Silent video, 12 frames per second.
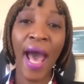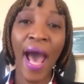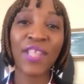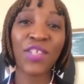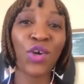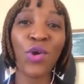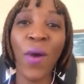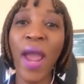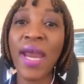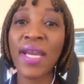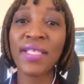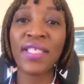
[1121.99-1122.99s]
And so your
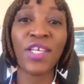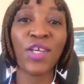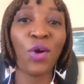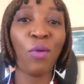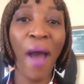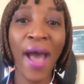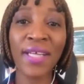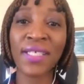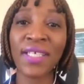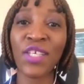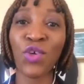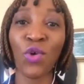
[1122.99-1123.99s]
energy, your
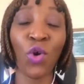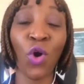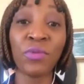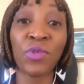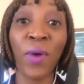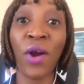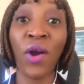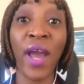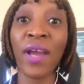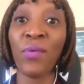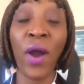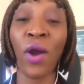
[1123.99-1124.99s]
passion, your norms, we're
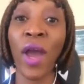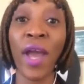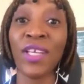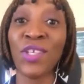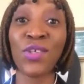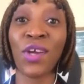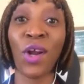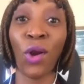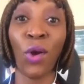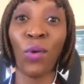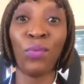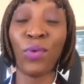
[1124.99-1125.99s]
going into the
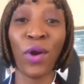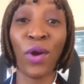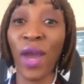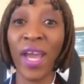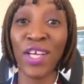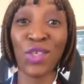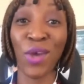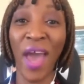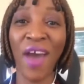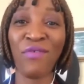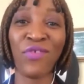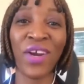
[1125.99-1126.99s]
globe, we're going into
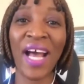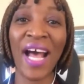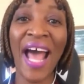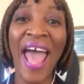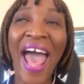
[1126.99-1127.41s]
Africa.